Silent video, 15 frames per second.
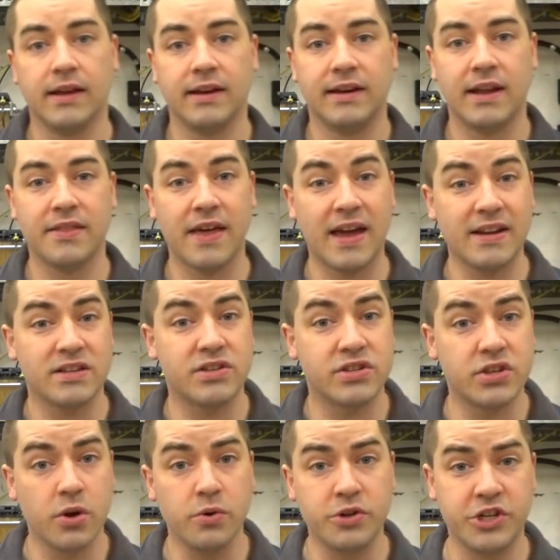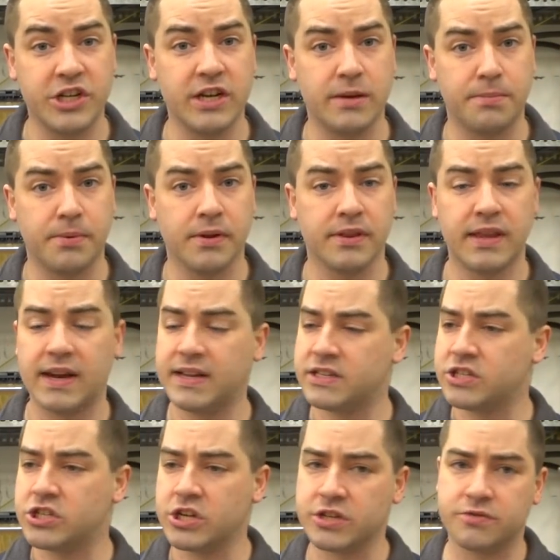Now, that is so cheap that
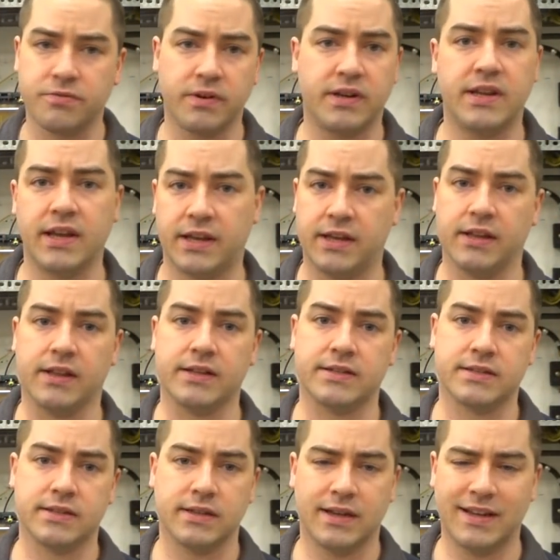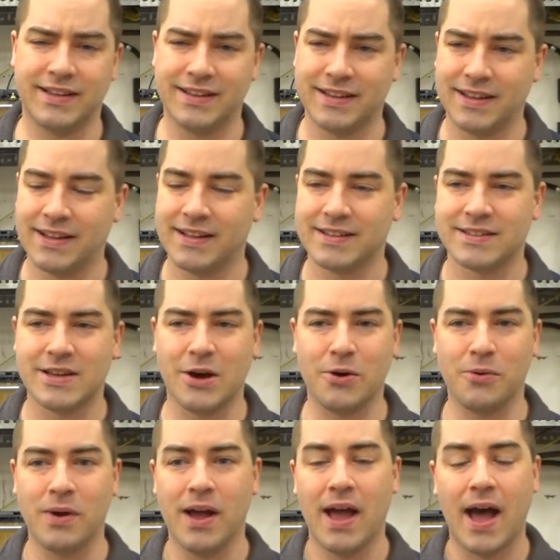it's just ridiculous.
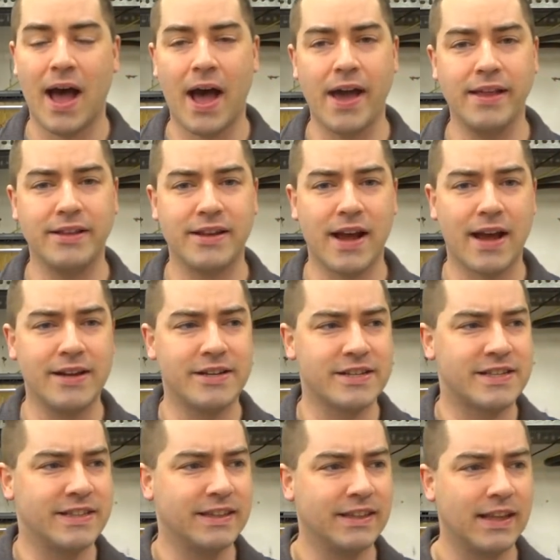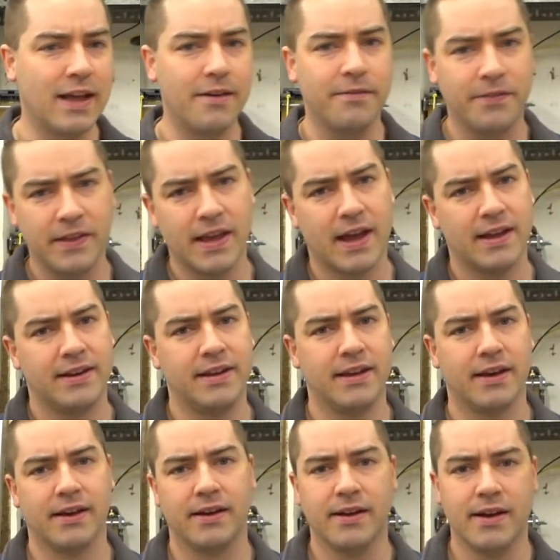So I just love the
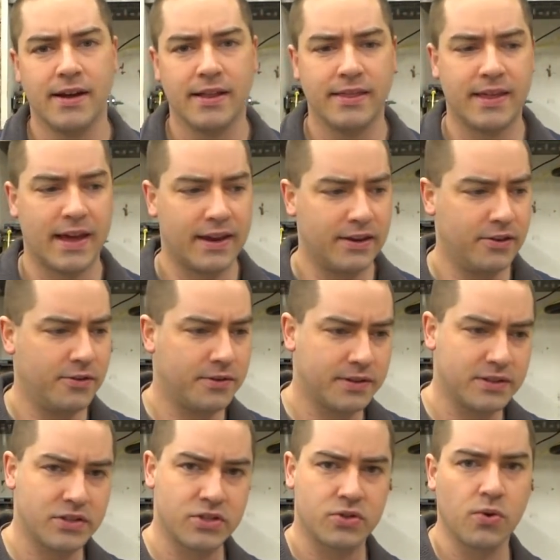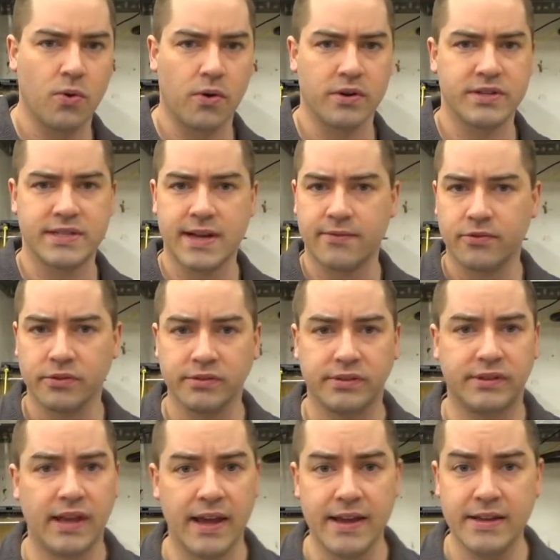idea that you can store several
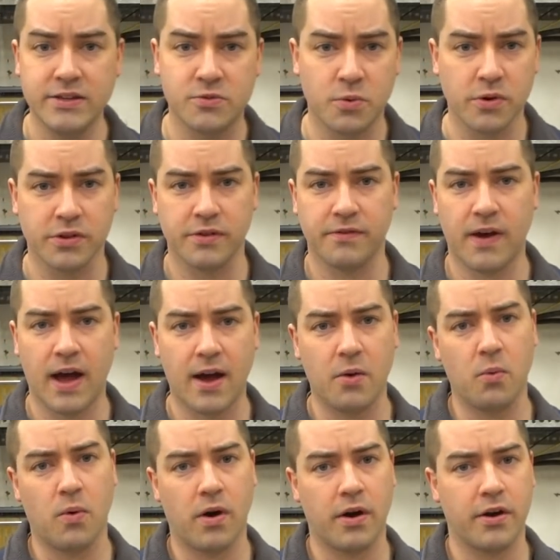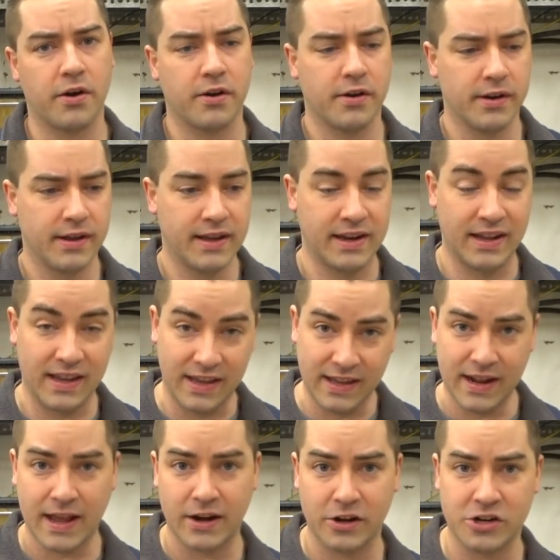days worth of hot water in heat
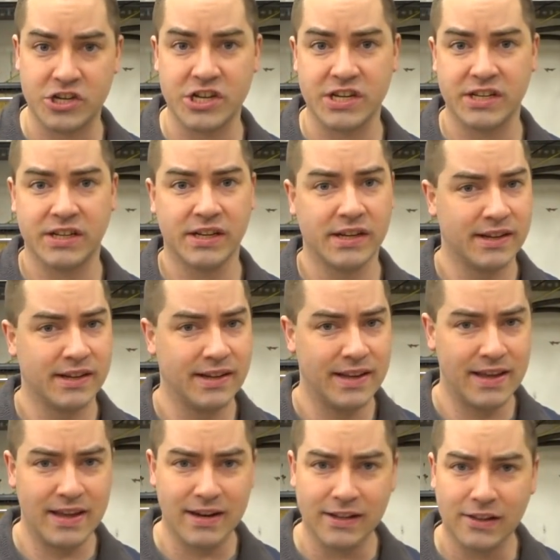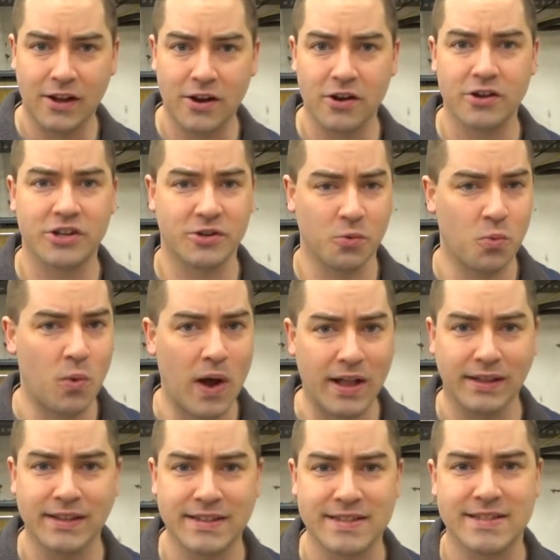energy in a large,
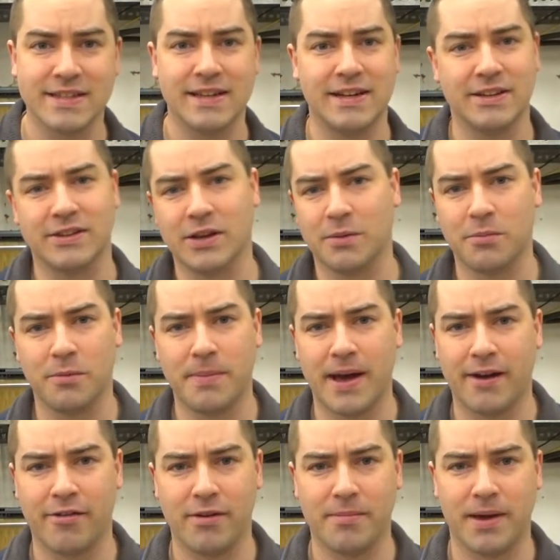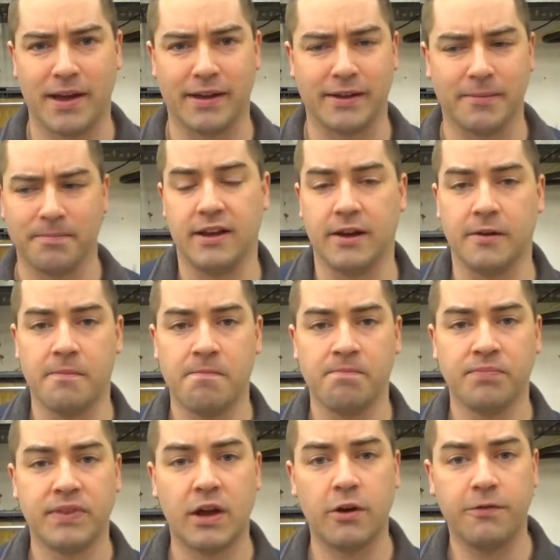well-insulated thermal battery bank. Yeah.
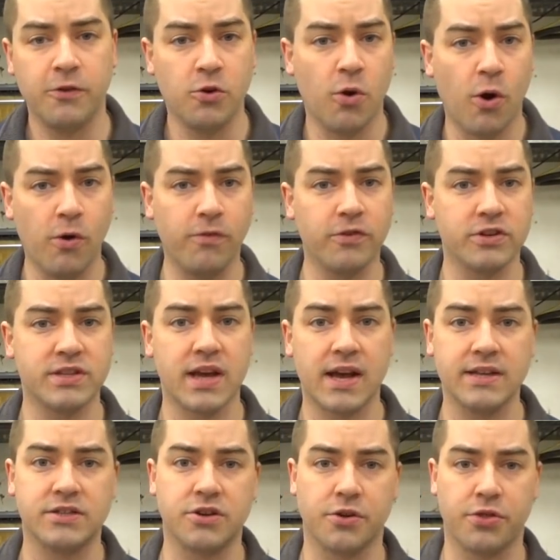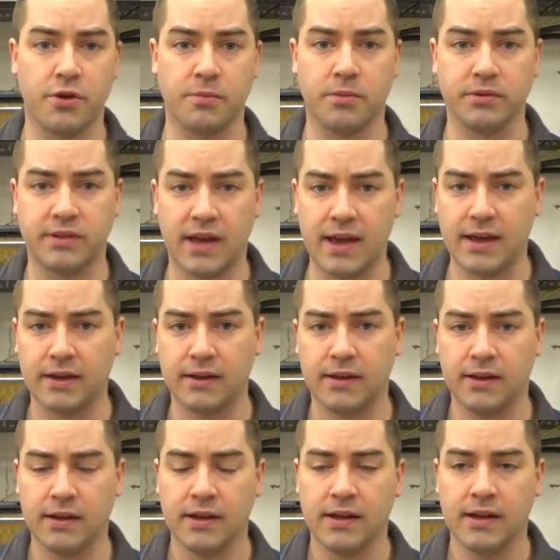Now, if you oversize your thermal tank,
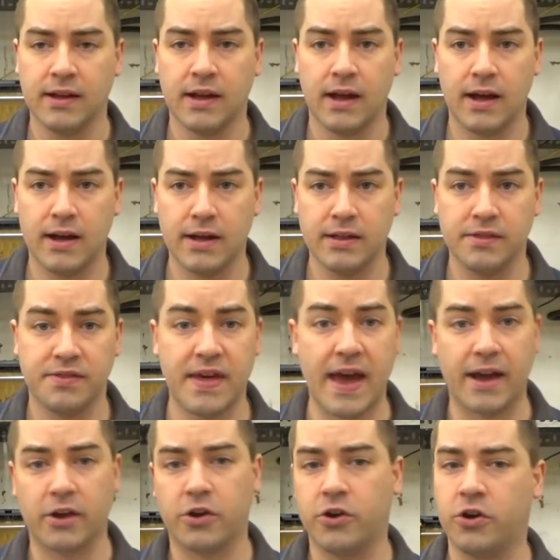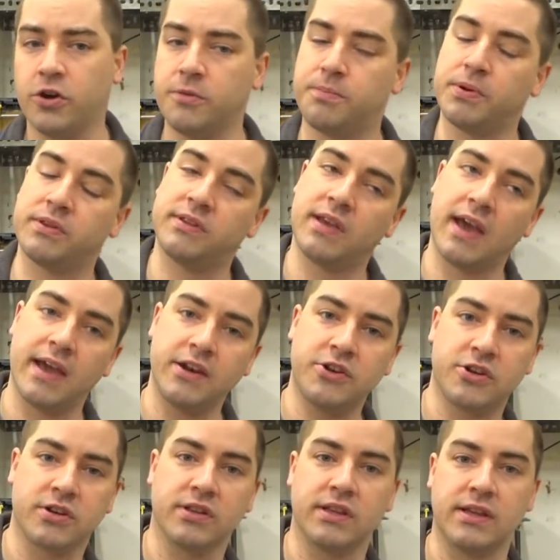that could
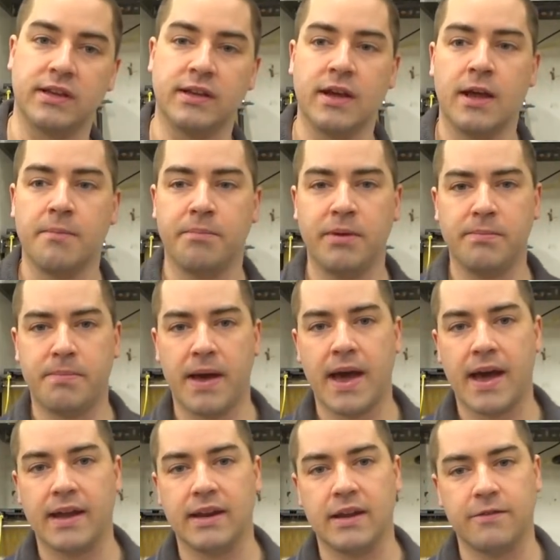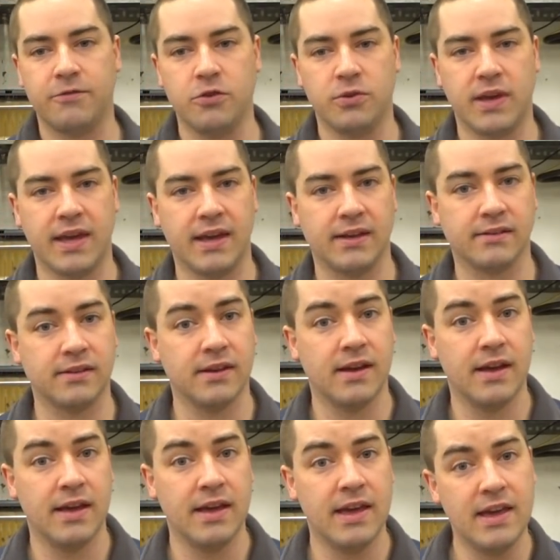potentially be bad if you can't
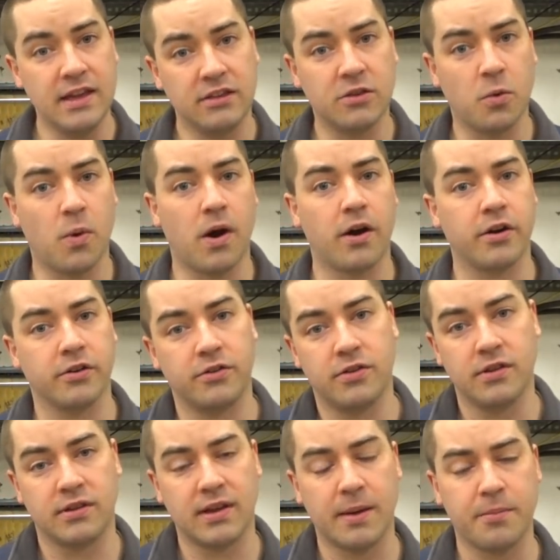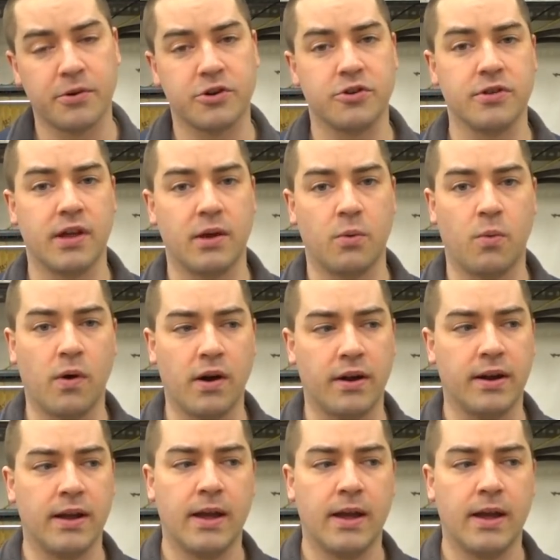heat the water to the temperature that you want.